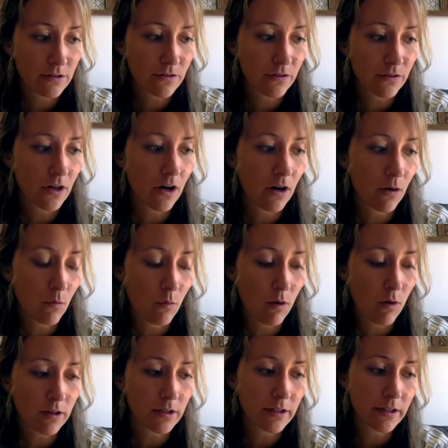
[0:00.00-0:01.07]
for our
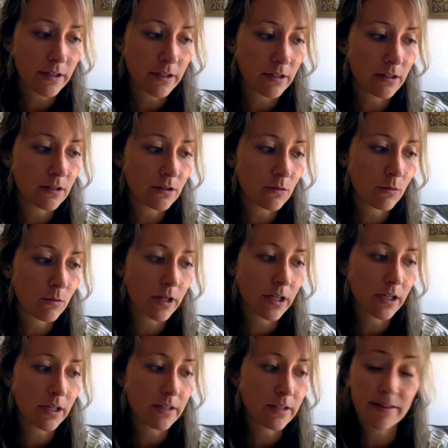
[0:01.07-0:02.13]
water in
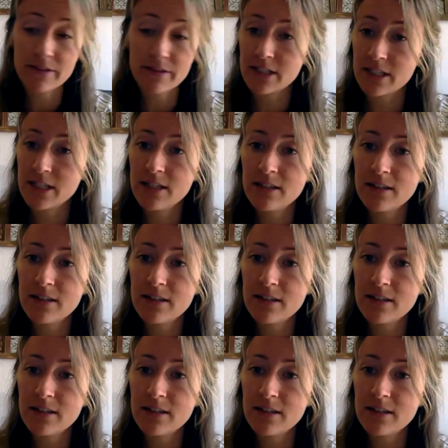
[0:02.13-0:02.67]
2017,